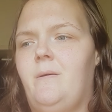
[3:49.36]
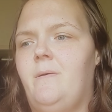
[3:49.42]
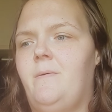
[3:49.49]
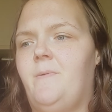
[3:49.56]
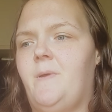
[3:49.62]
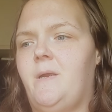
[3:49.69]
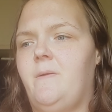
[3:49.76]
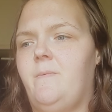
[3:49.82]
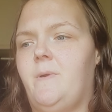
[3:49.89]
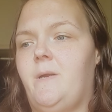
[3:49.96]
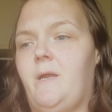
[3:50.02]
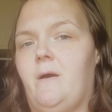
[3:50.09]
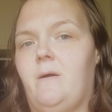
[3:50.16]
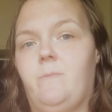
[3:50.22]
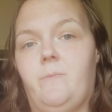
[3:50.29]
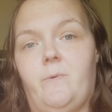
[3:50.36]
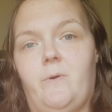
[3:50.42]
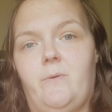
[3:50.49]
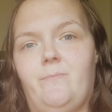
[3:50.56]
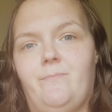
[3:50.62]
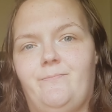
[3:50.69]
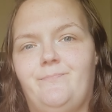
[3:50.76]
very, very
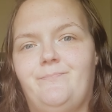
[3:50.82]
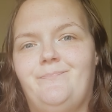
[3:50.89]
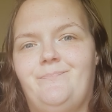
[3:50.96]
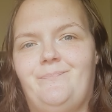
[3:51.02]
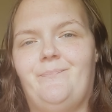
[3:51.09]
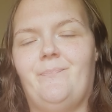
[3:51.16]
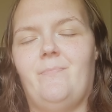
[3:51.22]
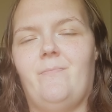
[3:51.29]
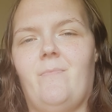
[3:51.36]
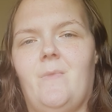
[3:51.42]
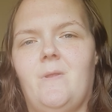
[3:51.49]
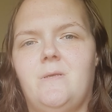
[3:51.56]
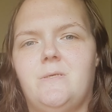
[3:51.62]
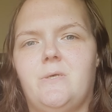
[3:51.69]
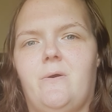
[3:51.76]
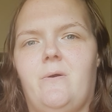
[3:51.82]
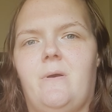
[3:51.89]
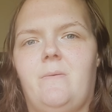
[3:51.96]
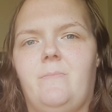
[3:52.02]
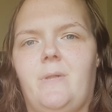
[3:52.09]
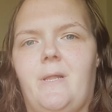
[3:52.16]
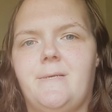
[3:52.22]
helpful. So
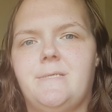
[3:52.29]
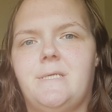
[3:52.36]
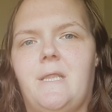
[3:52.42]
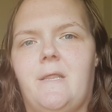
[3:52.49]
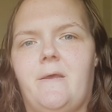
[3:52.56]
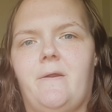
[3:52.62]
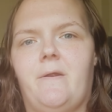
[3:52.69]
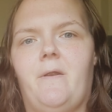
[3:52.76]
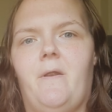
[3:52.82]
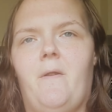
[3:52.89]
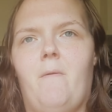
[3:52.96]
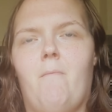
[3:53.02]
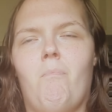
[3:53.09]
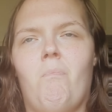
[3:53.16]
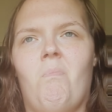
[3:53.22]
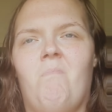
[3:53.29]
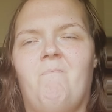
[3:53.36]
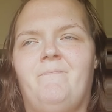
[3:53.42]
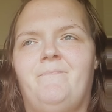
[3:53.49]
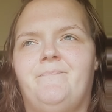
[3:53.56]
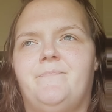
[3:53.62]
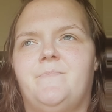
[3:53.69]
I'm blessed there.
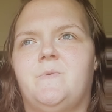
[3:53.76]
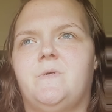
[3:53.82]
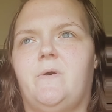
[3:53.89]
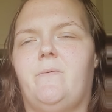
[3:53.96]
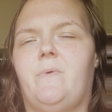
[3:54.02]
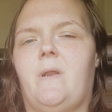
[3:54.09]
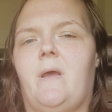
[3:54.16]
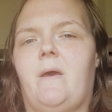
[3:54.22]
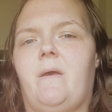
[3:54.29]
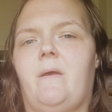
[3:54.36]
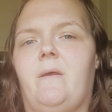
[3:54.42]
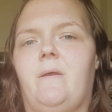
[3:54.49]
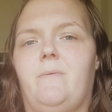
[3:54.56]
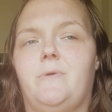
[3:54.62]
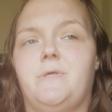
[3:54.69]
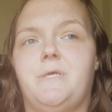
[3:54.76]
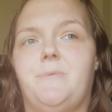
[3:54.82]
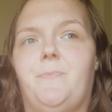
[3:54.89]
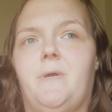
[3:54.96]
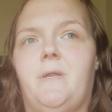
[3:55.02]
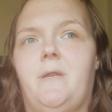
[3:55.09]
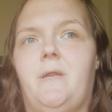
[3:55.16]
So when she
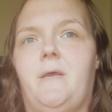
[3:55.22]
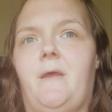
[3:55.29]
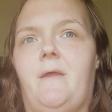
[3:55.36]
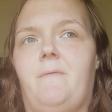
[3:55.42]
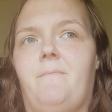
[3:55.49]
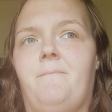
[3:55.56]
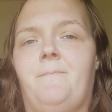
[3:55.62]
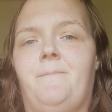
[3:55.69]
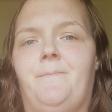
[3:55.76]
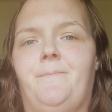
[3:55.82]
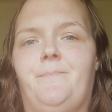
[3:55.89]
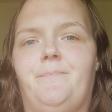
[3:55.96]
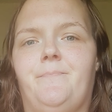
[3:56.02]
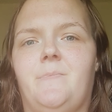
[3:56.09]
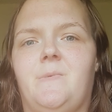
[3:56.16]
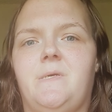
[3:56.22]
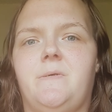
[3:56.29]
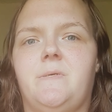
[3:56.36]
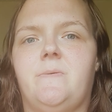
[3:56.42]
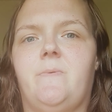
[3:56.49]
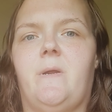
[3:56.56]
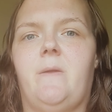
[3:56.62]
put it in, she
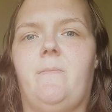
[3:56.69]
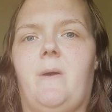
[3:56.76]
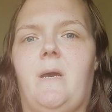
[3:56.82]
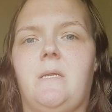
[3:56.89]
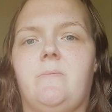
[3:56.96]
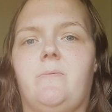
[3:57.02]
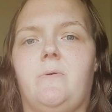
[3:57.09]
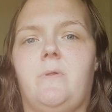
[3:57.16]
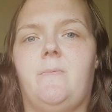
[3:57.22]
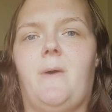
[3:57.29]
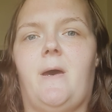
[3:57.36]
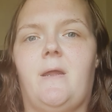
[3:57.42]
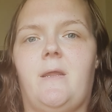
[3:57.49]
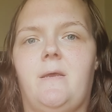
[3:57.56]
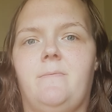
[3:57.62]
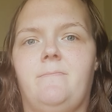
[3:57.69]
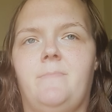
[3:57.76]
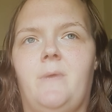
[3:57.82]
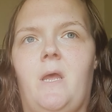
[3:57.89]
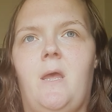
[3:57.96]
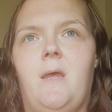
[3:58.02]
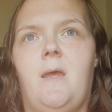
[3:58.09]
was very mindful about it,
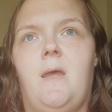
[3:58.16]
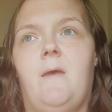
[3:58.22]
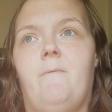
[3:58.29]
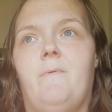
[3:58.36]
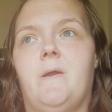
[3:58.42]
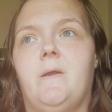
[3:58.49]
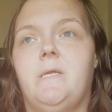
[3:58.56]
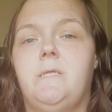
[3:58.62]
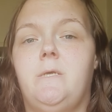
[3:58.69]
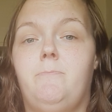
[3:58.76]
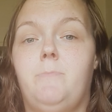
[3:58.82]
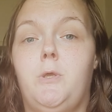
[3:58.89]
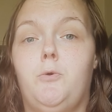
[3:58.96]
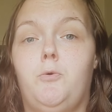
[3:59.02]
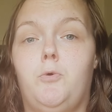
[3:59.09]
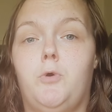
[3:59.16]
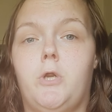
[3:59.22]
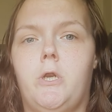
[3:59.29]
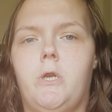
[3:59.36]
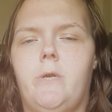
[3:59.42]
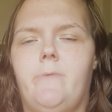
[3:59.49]
very demure.